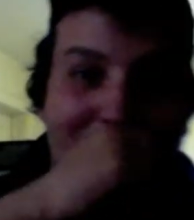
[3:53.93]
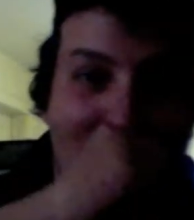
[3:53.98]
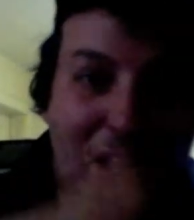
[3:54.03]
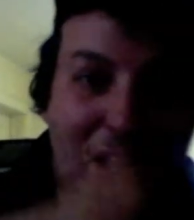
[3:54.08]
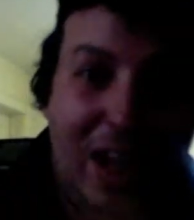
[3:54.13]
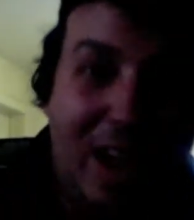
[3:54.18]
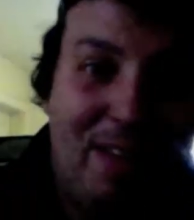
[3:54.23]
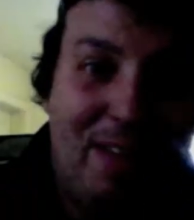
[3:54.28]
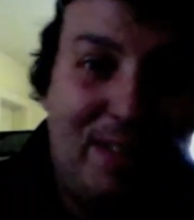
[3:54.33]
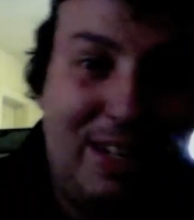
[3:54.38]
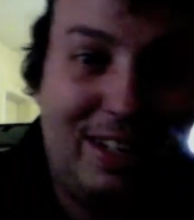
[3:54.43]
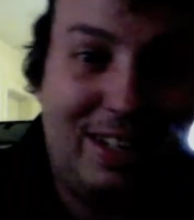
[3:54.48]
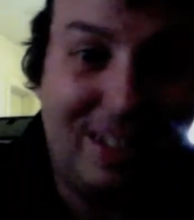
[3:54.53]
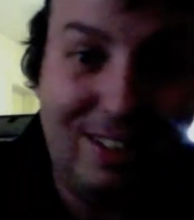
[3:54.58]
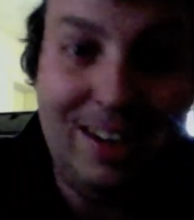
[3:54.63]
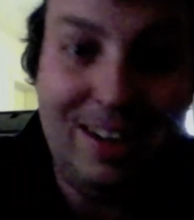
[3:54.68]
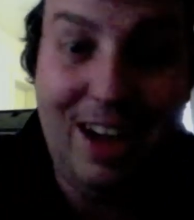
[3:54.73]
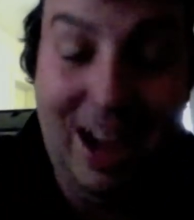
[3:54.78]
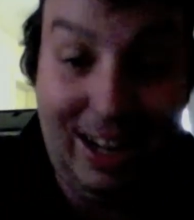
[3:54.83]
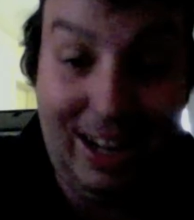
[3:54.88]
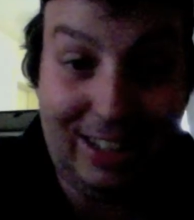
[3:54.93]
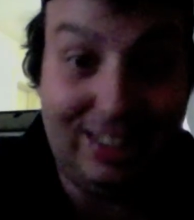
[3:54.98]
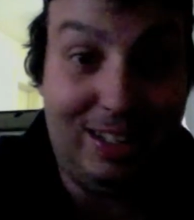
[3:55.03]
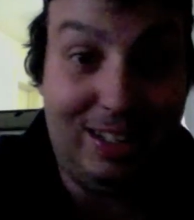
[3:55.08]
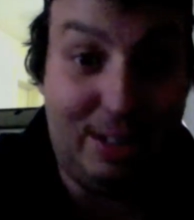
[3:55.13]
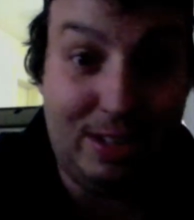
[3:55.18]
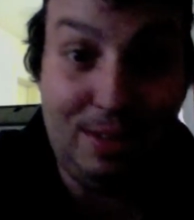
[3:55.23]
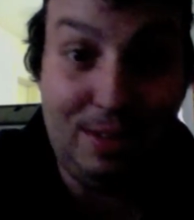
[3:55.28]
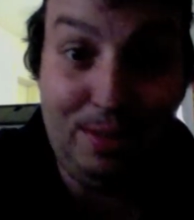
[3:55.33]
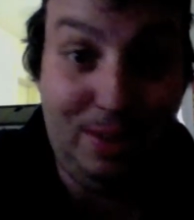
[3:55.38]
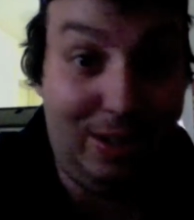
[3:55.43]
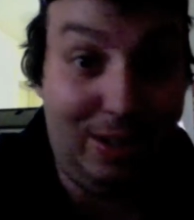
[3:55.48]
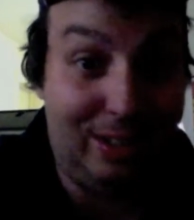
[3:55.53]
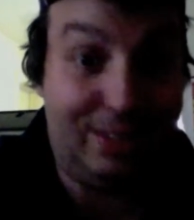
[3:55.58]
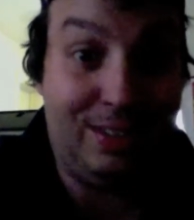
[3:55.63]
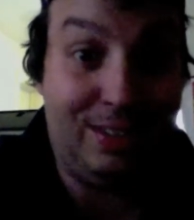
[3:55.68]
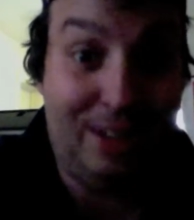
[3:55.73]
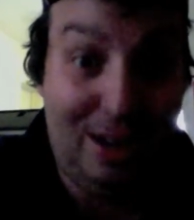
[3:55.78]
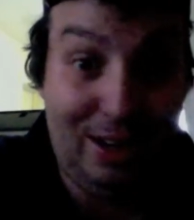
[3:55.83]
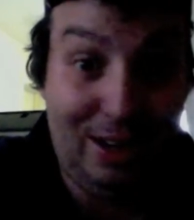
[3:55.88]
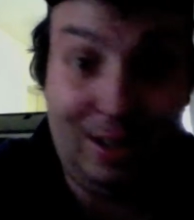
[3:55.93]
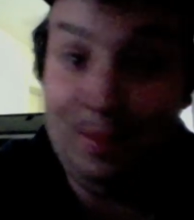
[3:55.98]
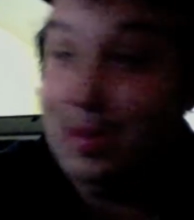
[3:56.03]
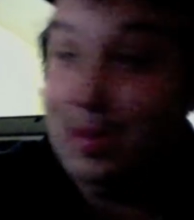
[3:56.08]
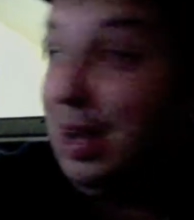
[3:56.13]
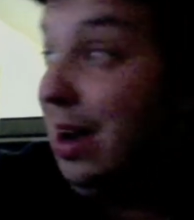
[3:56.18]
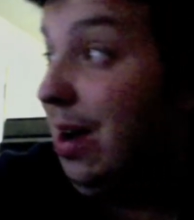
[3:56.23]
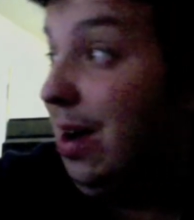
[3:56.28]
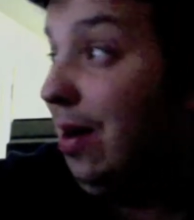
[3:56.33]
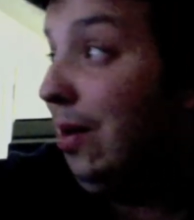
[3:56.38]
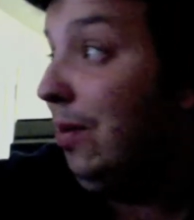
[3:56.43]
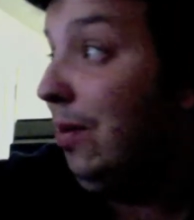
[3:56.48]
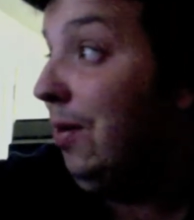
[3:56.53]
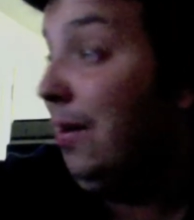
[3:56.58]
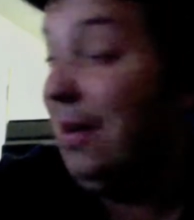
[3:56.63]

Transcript: I mean, you're not going to. You want to talk about